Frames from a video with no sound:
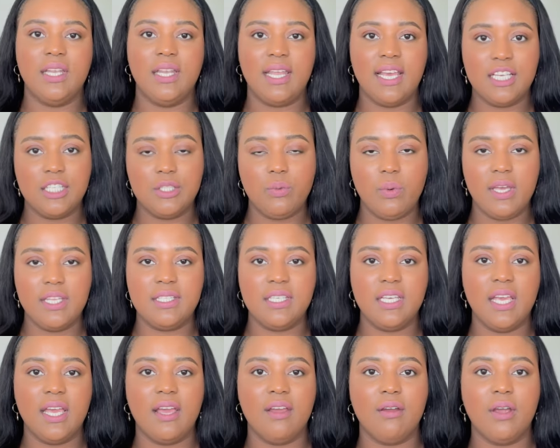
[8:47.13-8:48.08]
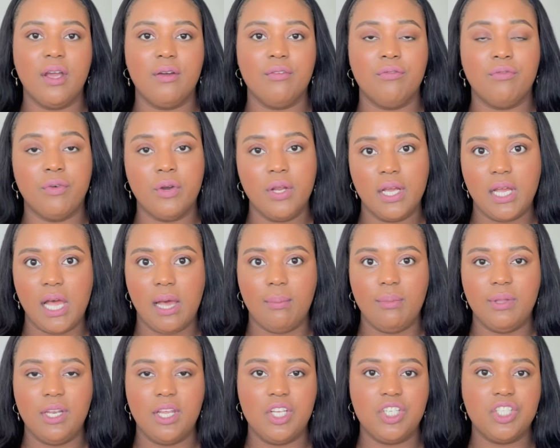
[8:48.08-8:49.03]
Next way to get free
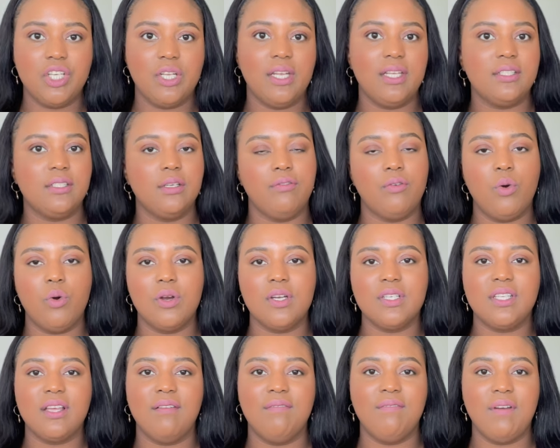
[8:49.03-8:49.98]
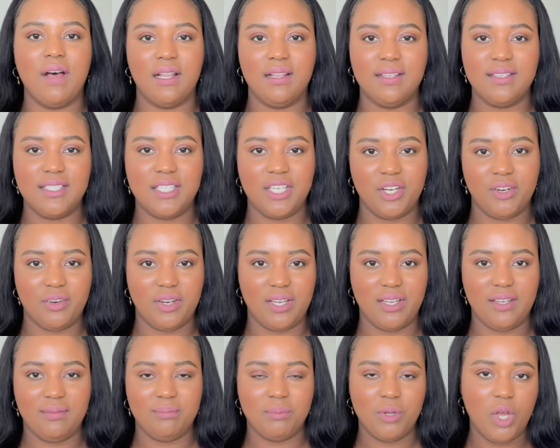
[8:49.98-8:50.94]
accommodation is, of course,
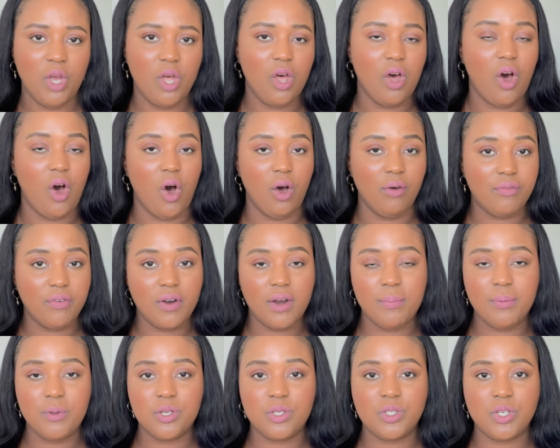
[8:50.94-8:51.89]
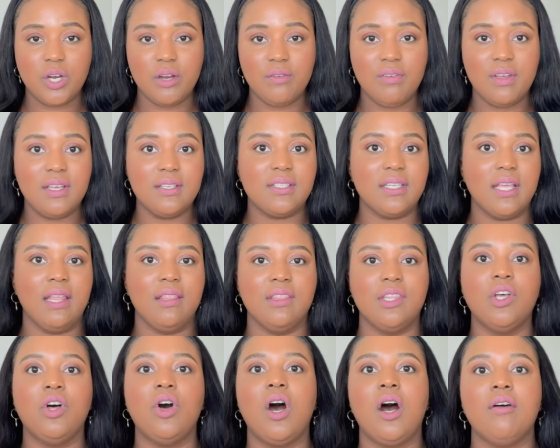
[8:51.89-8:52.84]
volunteering. Offer up your service and
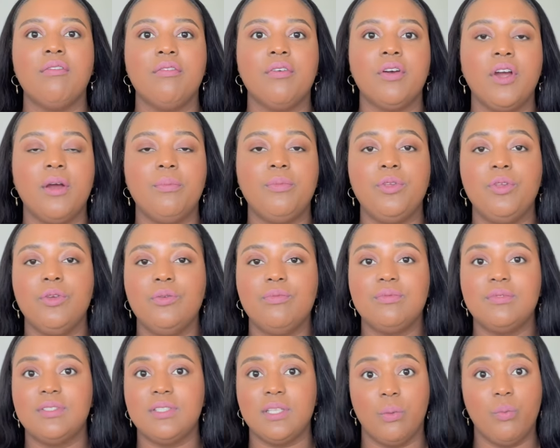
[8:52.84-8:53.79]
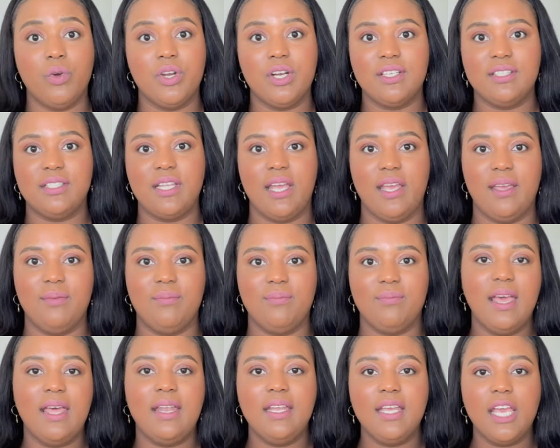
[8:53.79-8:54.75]
they'll offer up you somewhere to stay.
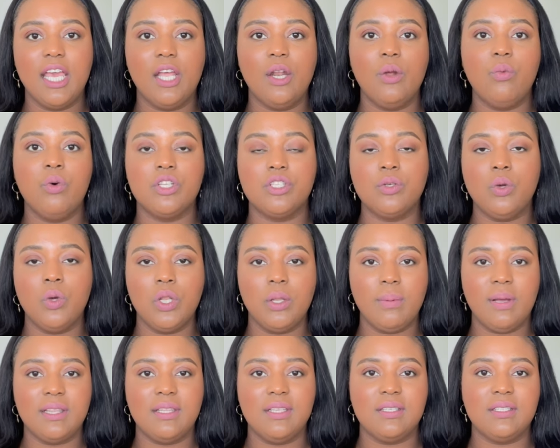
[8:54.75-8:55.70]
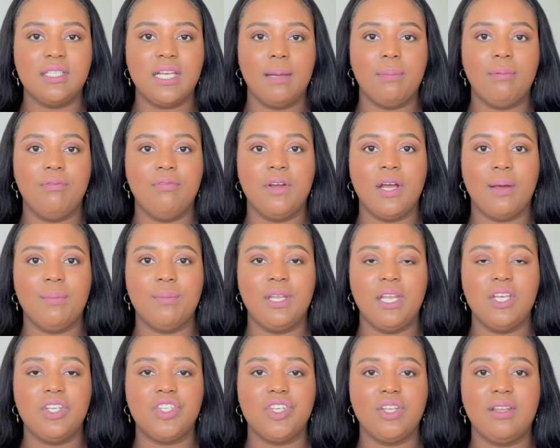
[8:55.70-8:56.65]
And again, what's cool about this type of
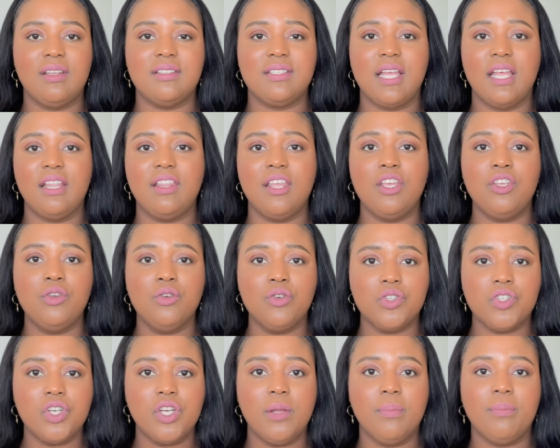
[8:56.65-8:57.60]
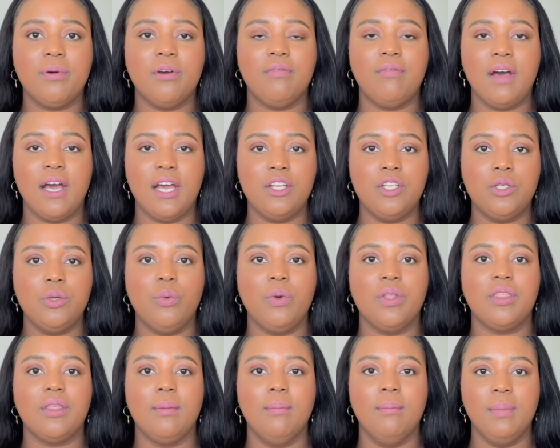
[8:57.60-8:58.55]
accommodation is that they usually provide you
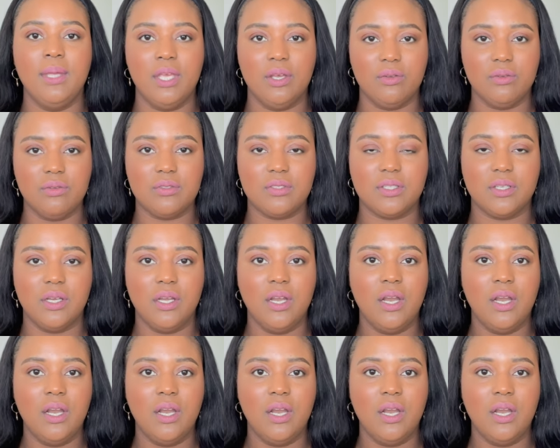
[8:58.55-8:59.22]
with meals,